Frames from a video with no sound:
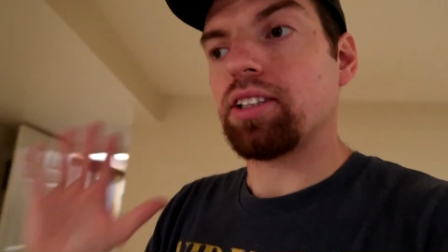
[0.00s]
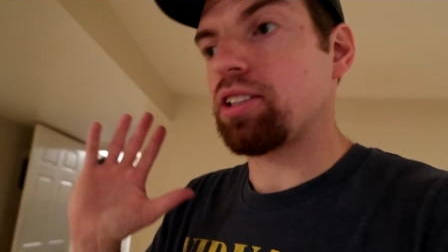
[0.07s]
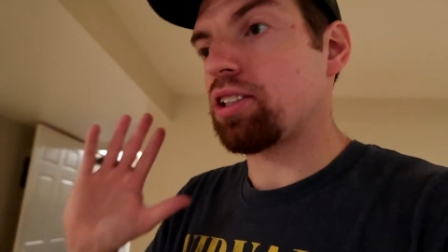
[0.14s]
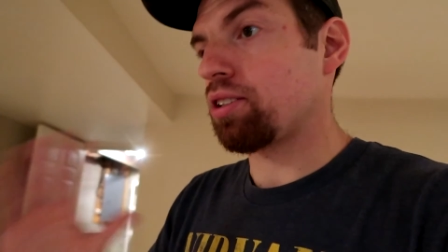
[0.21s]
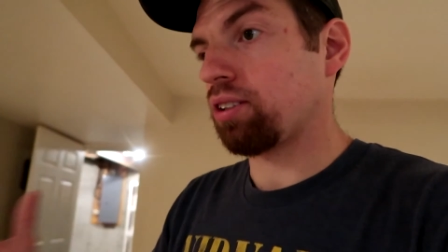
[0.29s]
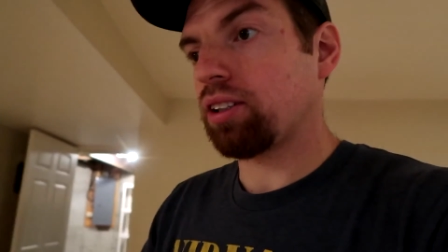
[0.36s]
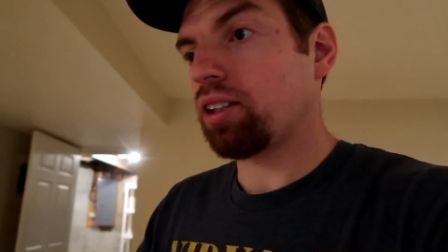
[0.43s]
This
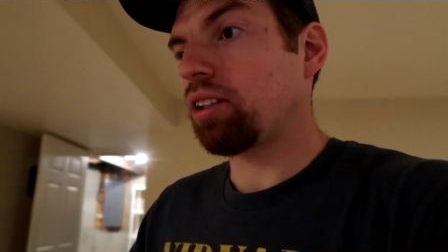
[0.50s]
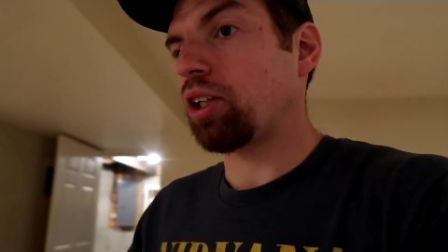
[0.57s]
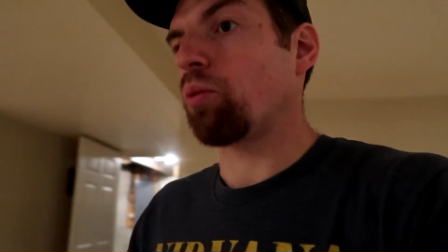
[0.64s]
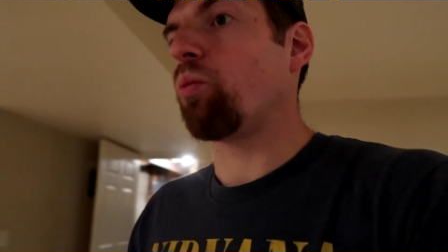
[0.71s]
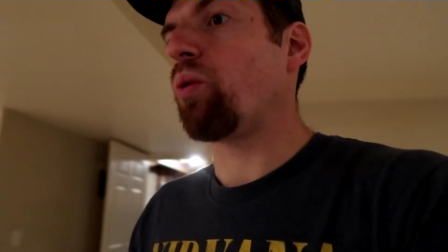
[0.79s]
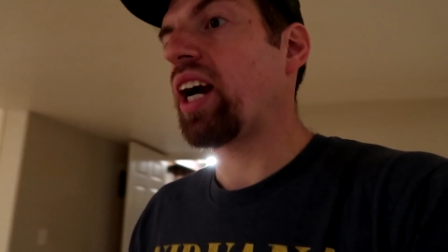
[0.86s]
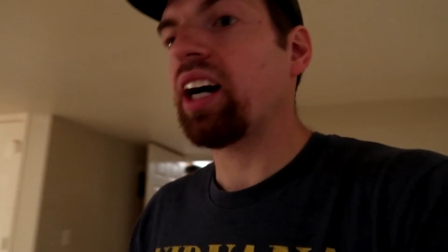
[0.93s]
is
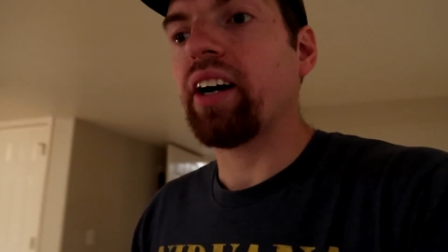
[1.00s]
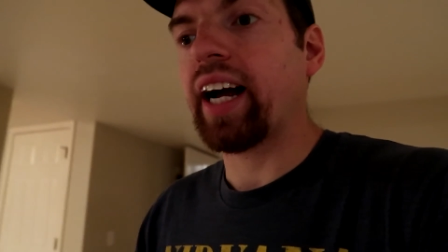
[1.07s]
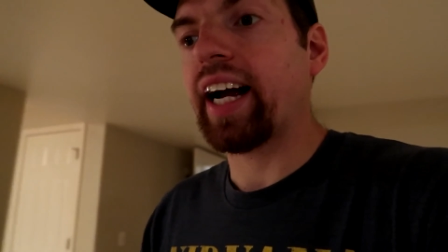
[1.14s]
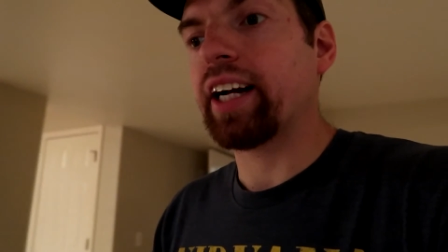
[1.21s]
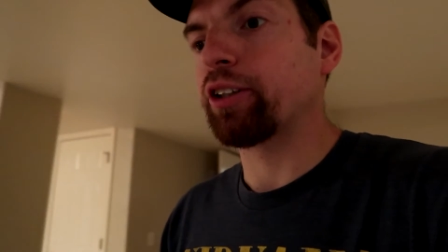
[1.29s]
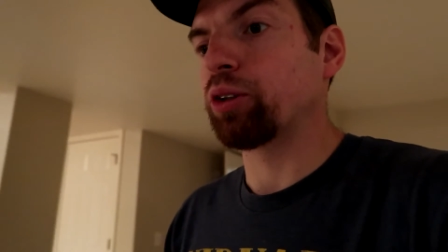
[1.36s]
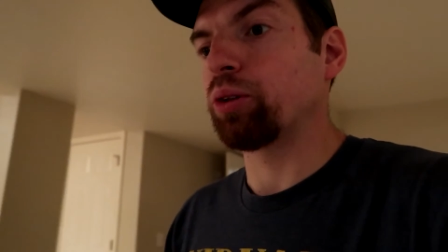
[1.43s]
literally where
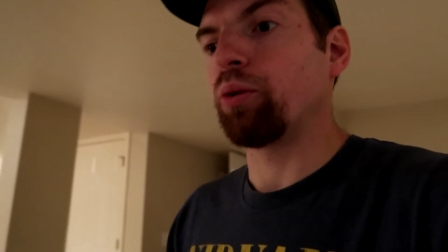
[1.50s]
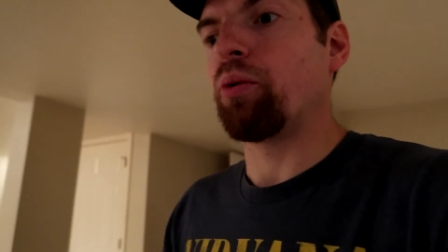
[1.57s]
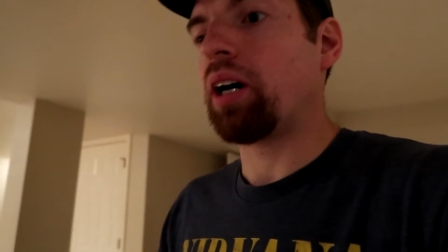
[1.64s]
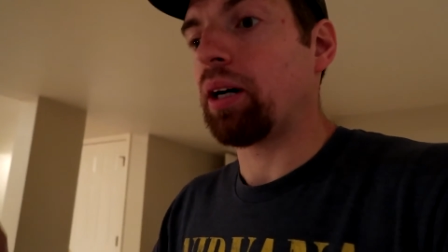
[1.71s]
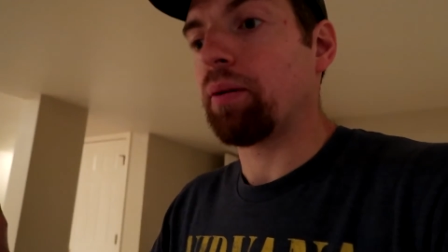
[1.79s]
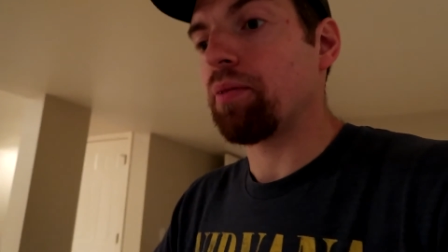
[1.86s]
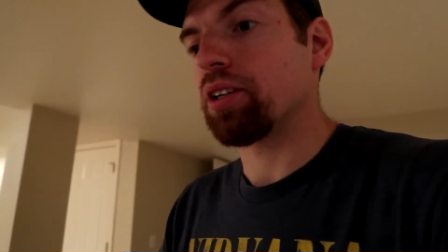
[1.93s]
I grew
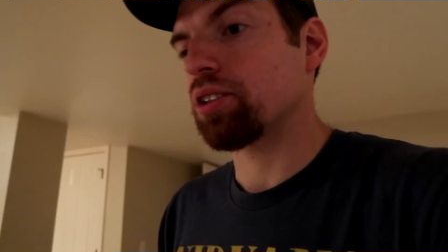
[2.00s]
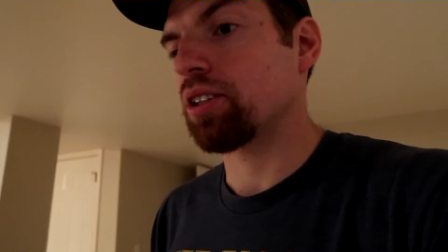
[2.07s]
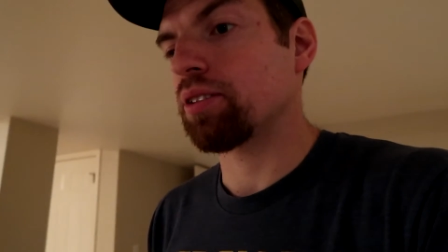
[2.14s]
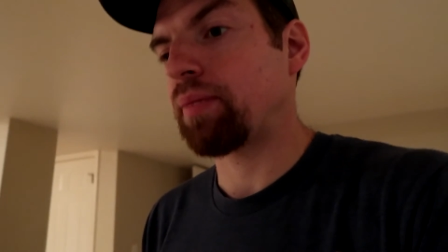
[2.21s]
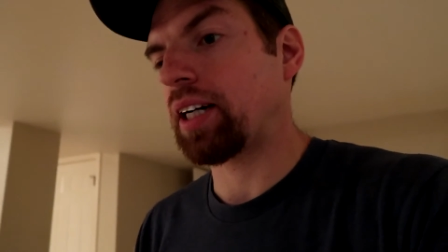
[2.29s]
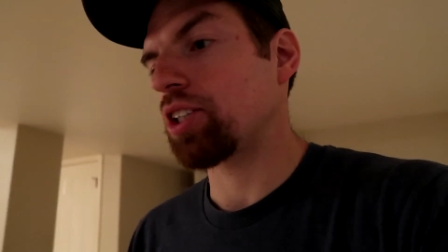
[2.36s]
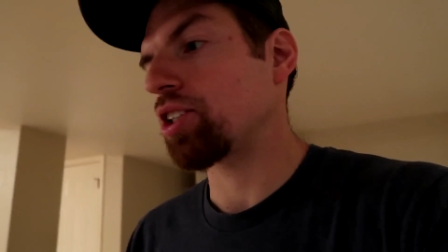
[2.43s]
up. This
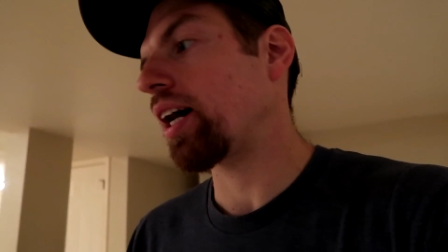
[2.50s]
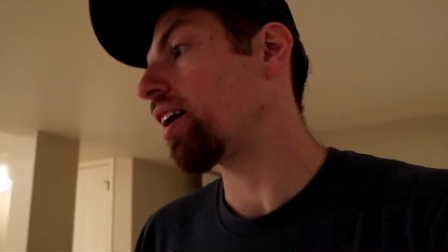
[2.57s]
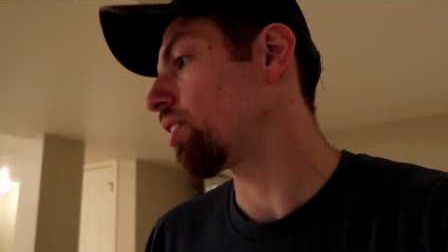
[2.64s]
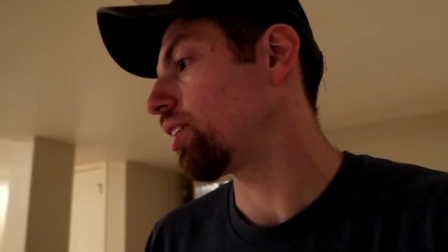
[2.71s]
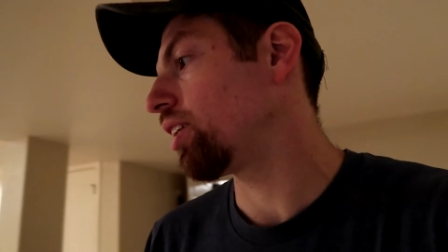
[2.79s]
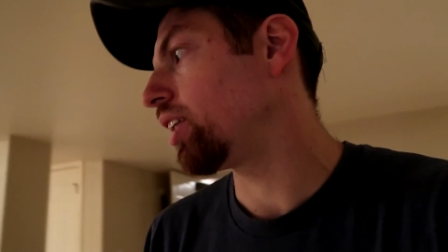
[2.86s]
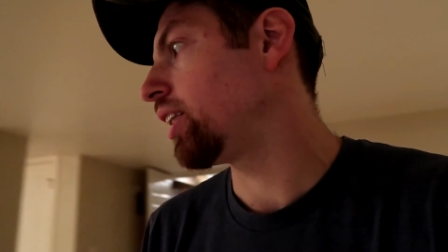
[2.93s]
is my
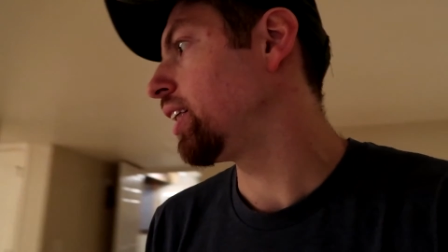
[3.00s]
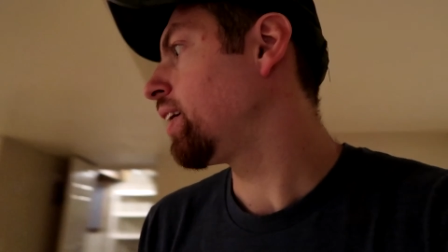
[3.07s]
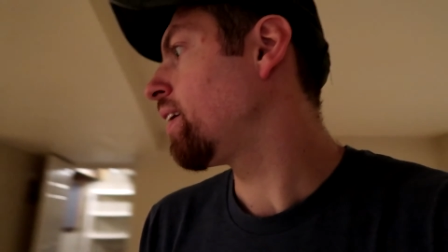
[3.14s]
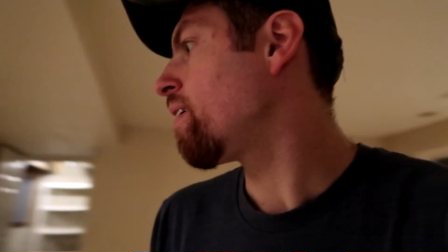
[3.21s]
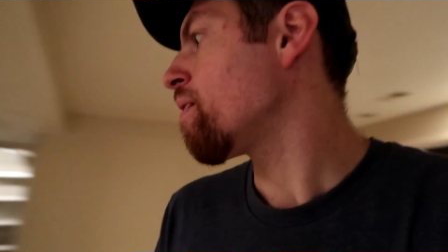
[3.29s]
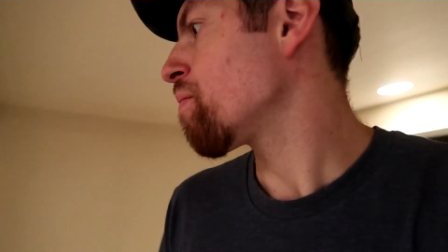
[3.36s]
childhood.